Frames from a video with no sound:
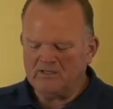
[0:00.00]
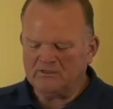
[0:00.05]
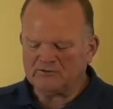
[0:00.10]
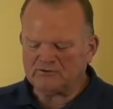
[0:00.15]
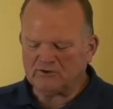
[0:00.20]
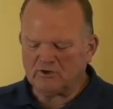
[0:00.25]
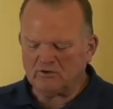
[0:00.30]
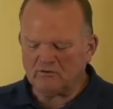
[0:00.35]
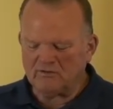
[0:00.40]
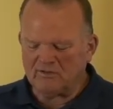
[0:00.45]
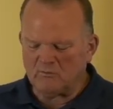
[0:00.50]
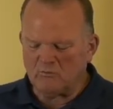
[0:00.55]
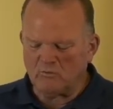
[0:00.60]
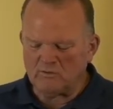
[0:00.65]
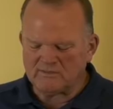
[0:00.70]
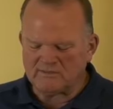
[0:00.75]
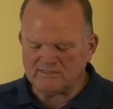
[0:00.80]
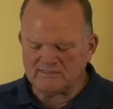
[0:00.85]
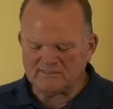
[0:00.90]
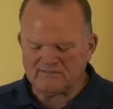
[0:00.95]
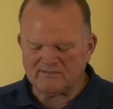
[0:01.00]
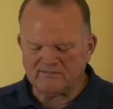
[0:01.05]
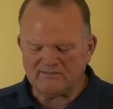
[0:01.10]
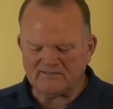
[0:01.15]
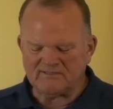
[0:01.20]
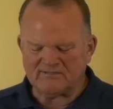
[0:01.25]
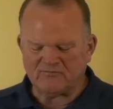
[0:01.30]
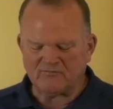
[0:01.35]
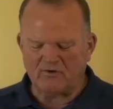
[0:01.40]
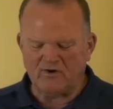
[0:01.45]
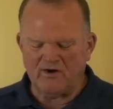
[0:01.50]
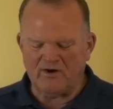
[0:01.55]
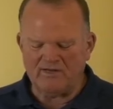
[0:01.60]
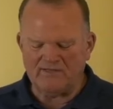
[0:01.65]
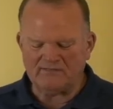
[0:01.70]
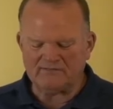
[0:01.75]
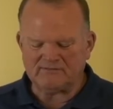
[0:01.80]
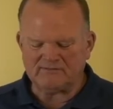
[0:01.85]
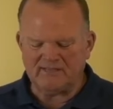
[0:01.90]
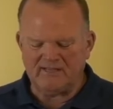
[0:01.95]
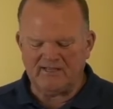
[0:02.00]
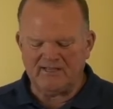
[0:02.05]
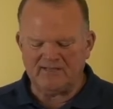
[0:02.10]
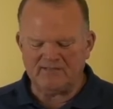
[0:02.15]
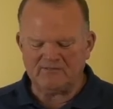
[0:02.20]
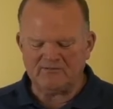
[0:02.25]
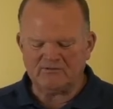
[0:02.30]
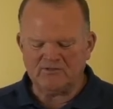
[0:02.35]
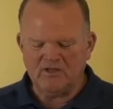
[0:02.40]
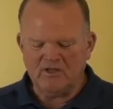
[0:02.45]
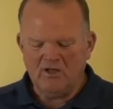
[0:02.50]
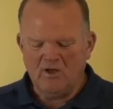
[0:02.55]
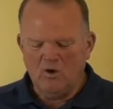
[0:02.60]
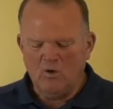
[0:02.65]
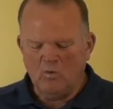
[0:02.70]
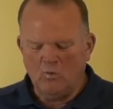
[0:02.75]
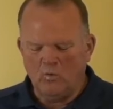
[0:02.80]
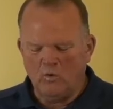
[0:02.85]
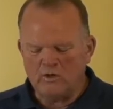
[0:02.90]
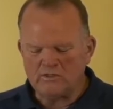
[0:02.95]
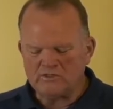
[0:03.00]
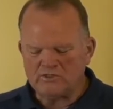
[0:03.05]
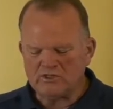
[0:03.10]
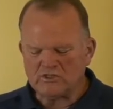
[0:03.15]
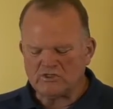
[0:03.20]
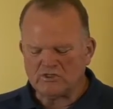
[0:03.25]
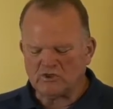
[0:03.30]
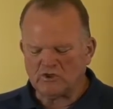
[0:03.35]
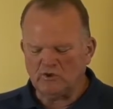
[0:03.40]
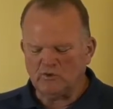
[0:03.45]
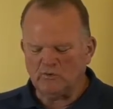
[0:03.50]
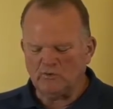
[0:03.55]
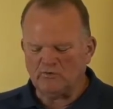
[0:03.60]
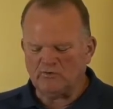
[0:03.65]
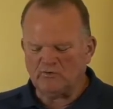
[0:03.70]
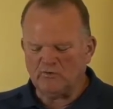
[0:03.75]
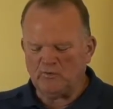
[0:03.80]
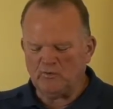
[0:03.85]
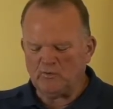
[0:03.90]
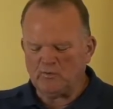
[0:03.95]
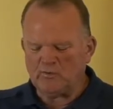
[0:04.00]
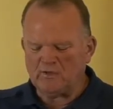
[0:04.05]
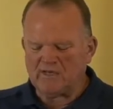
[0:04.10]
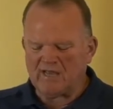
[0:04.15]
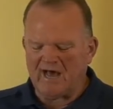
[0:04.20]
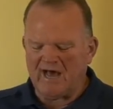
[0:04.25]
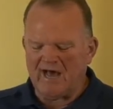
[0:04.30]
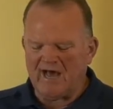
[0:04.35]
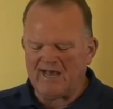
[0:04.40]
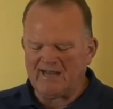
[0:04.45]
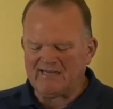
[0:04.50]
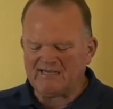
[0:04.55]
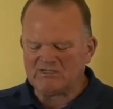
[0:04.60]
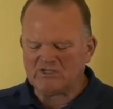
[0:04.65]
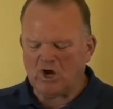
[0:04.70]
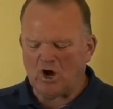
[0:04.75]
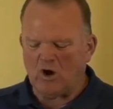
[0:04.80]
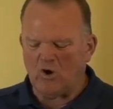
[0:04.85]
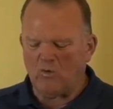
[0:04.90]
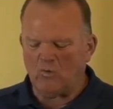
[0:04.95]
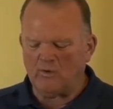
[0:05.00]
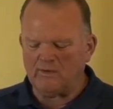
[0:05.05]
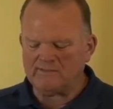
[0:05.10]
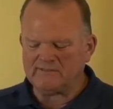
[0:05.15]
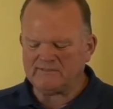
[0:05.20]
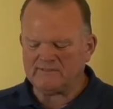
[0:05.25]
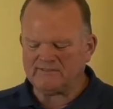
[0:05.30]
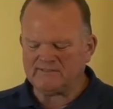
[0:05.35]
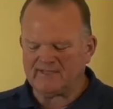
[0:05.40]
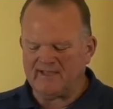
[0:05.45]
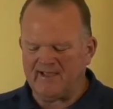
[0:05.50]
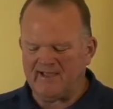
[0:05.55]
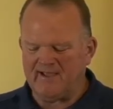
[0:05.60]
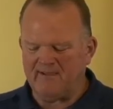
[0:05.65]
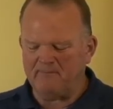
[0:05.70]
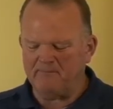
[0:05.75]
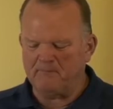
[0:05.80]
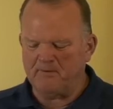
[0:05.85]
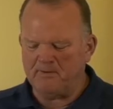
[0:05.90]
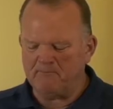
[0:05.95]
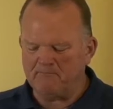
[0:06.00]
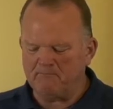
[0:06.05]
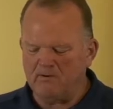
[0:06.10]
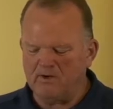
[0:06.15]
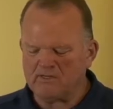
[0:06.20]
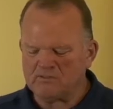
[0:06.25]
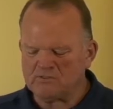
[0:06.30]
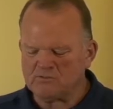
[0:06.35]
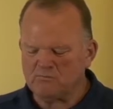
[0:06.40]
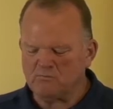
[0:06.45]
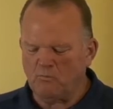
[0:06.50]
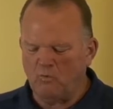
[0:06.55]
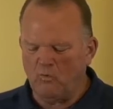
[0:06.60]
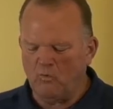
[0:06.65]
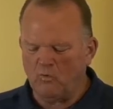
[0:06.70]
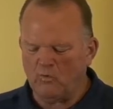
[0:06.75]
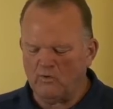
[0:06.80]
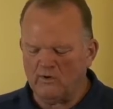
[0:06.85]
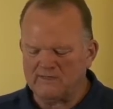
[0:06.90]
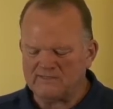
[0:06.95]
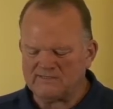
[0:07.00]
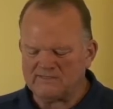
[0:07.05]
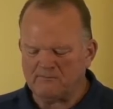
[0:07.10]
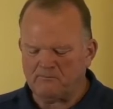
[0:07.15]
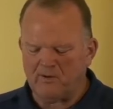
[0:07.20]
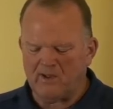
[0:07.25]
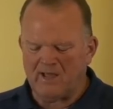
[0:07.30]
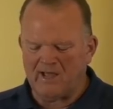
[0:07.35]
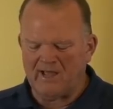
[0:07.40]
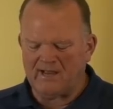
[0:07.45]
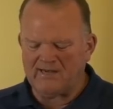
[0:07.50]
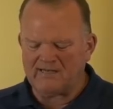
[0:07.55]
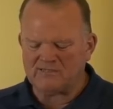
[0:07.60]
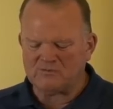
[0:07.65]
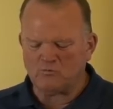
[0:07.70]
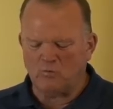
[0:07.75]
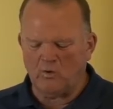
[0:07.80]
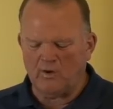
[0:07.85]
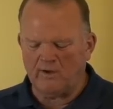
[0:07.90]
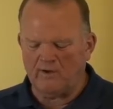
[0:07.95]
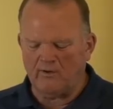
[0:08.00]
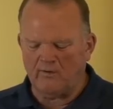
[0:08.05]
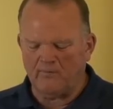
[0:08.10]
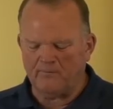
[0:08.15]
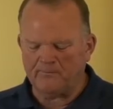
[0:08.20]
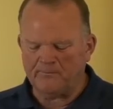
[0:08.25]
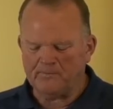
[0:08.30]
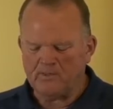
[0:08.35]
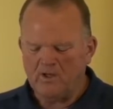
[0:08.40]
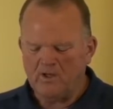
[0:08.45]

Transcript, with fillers: Certainly, one sense of this phrase is one just alluded to God is always the same, but much more is implied as well.